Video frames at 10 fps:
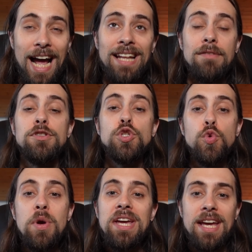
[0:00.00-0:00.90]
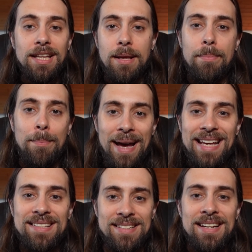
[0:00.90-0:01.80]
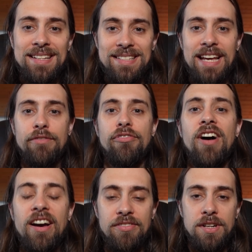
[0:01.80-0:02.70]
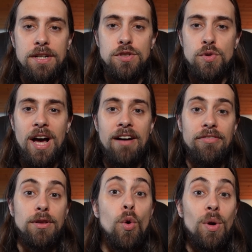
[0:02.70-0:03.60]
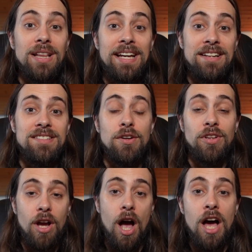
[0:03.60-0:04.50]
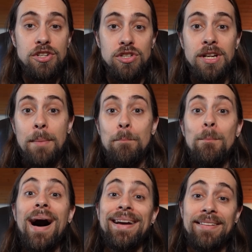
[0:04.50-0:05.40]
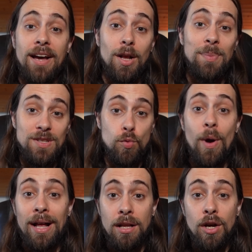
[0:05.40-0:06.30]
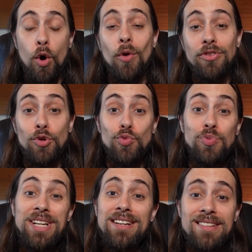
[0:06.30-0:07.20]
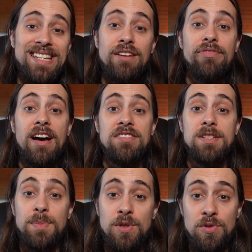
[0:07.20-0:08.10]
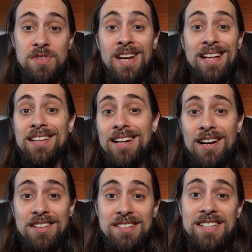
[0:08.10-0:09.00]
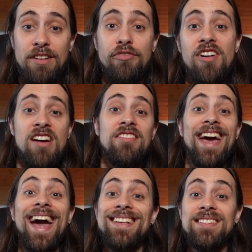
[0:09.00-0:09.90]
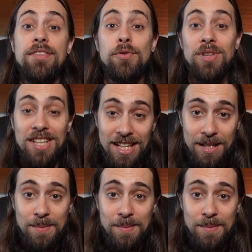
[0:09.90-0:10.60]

kind of tweaking the base Zen 5 to have lower latency on the cache might help as well on the real Zen 5 CPUs that are the Zen 5 X3D.